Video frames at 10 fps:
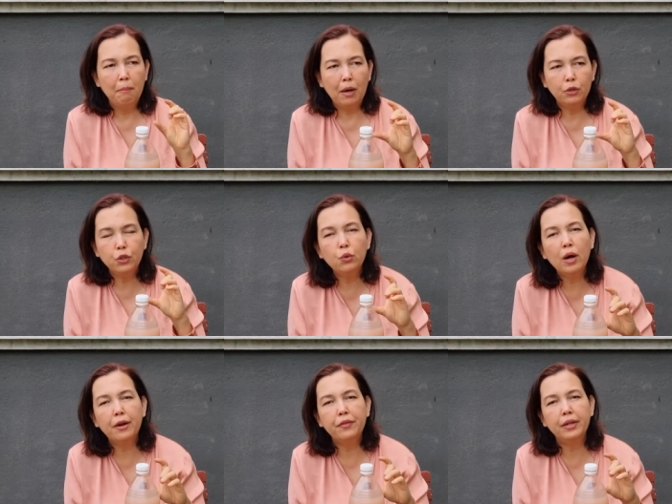about
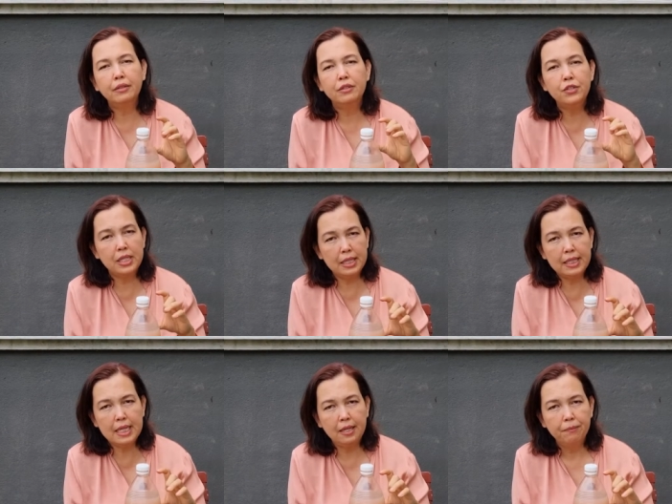200
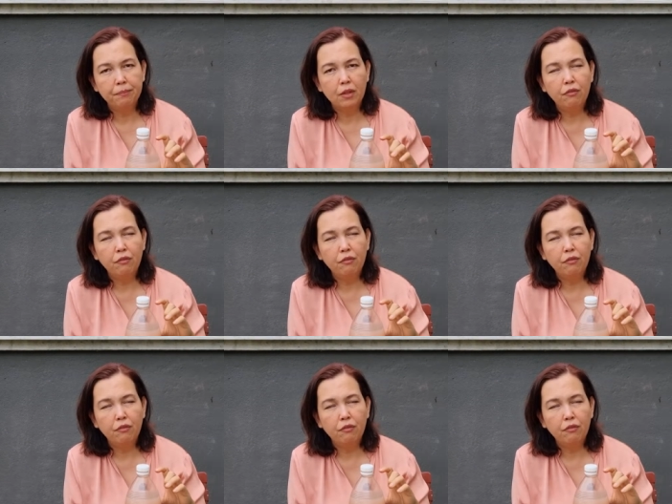cc